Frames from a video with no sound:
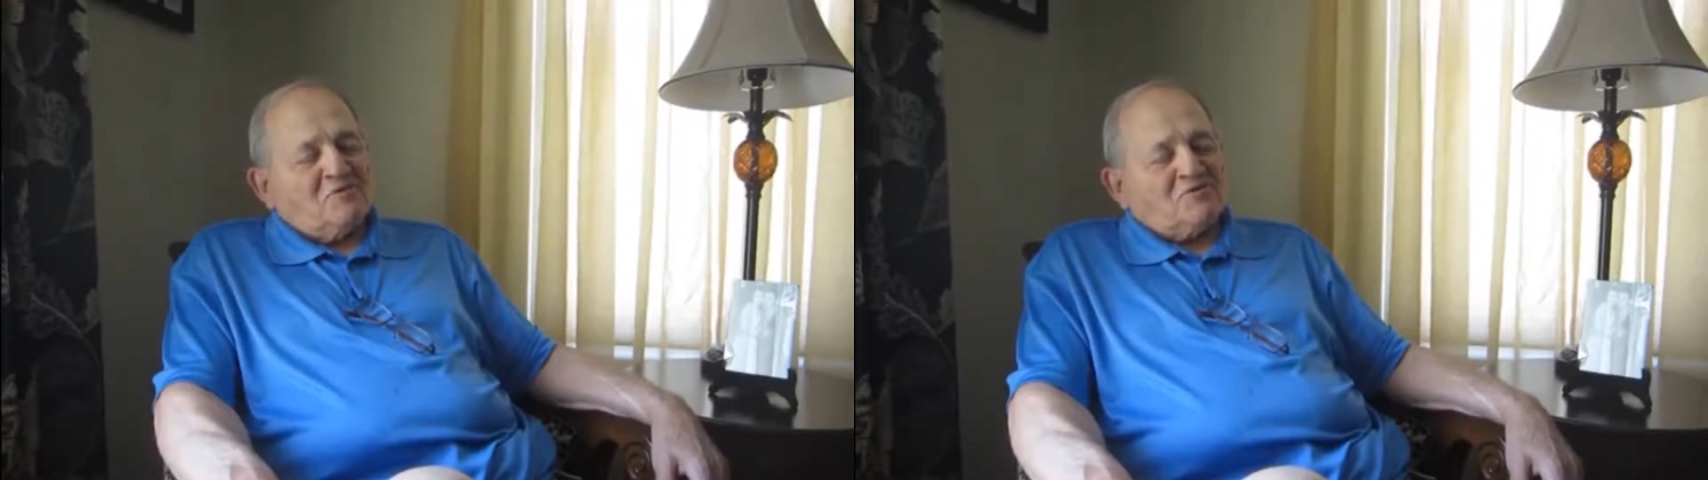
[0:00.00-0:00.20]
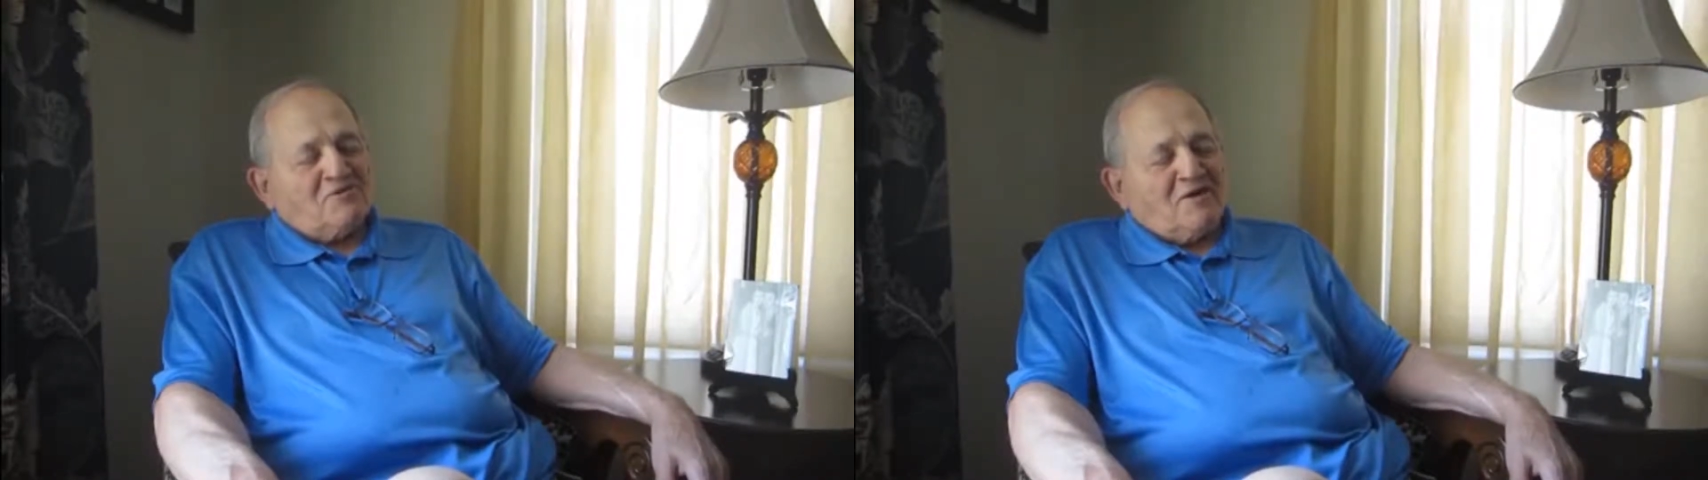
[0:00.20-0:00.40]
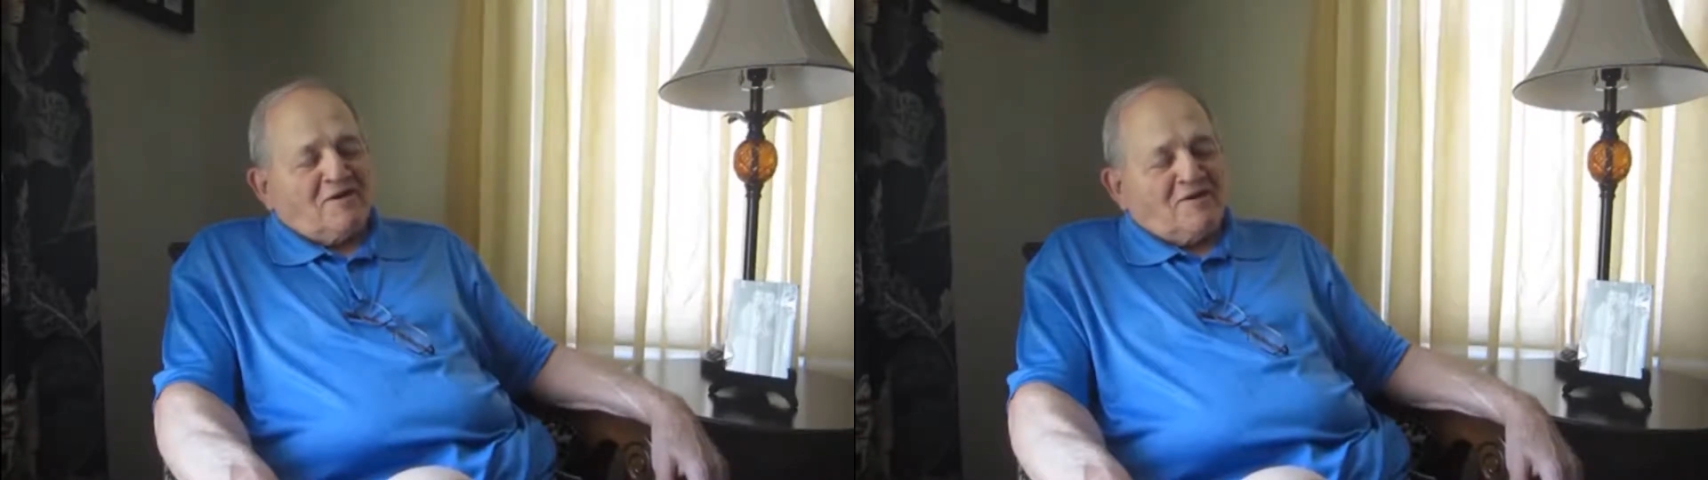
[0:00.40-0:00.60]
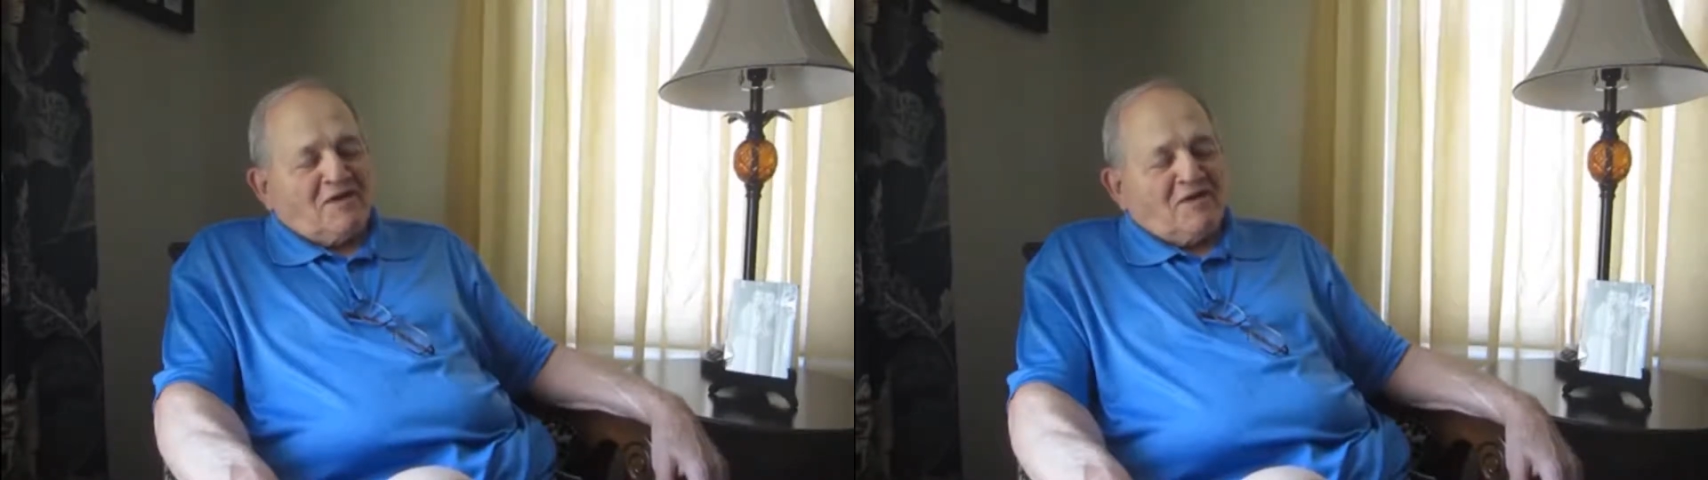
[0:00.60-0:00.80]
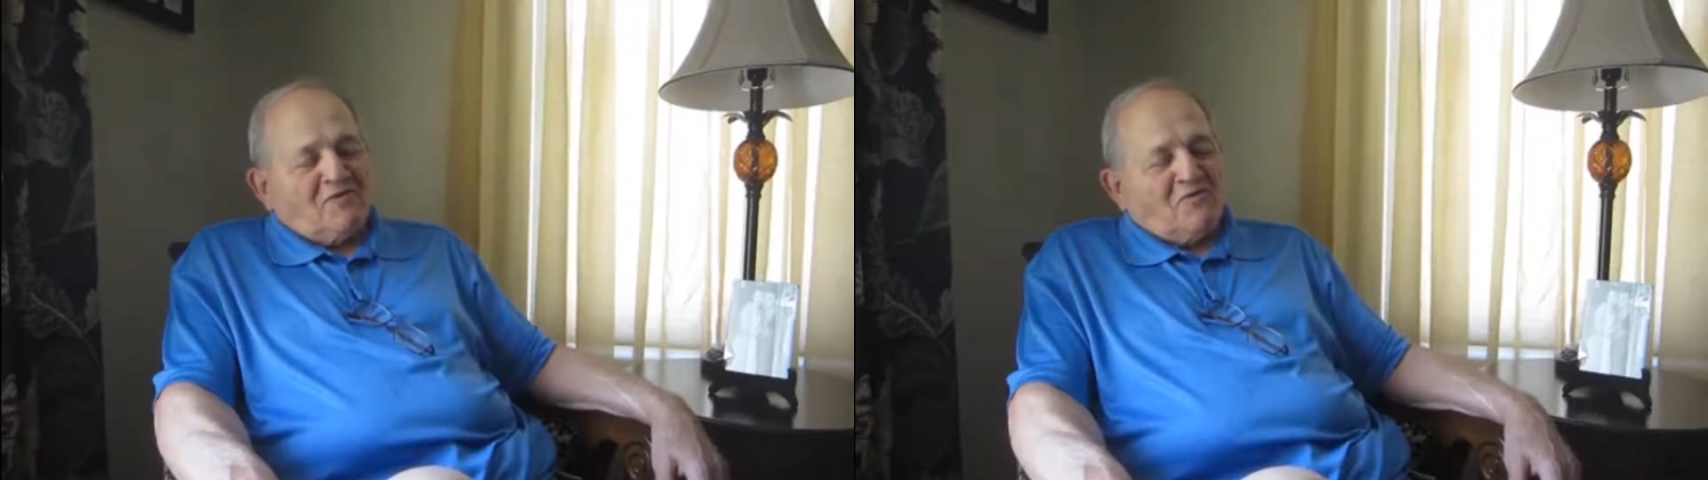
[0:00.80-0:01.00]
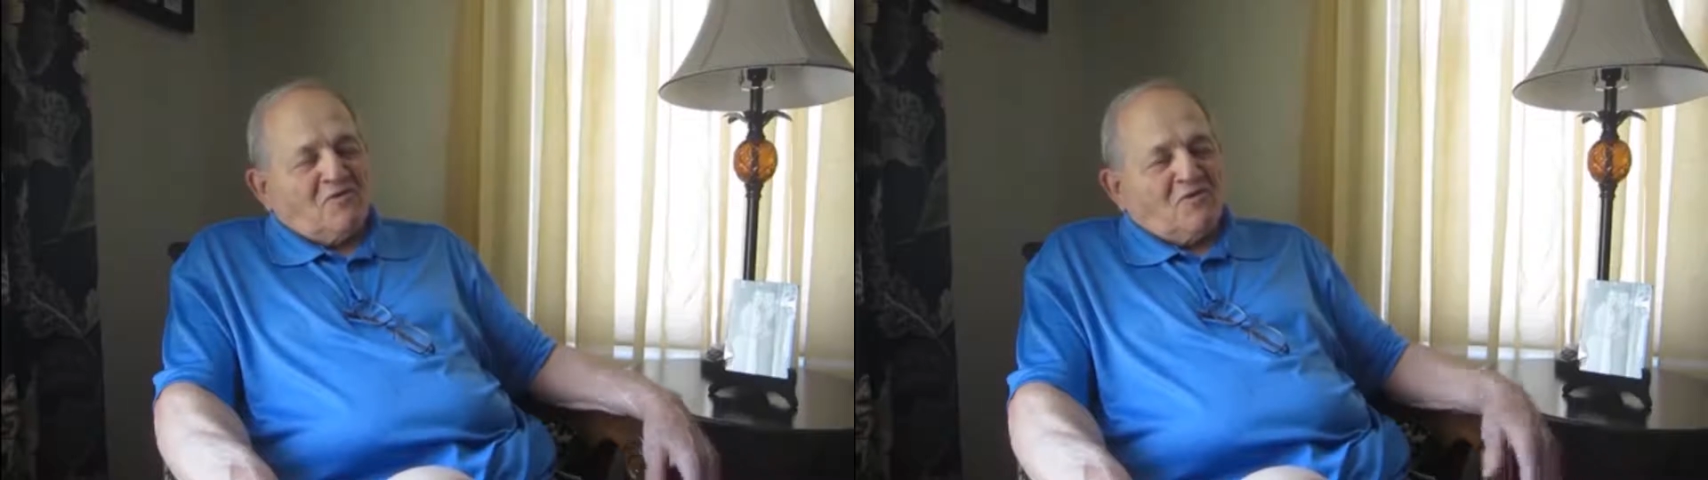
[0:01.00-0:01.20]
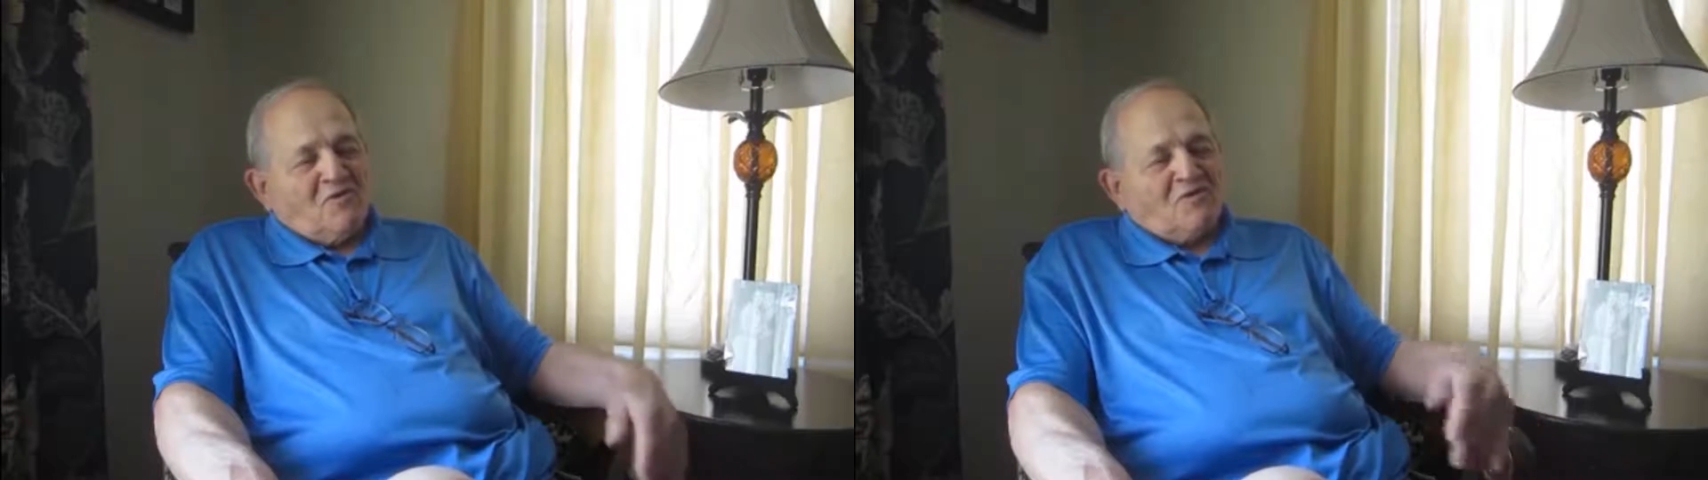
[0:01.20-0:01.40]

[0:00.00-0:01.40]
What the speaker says: put your head down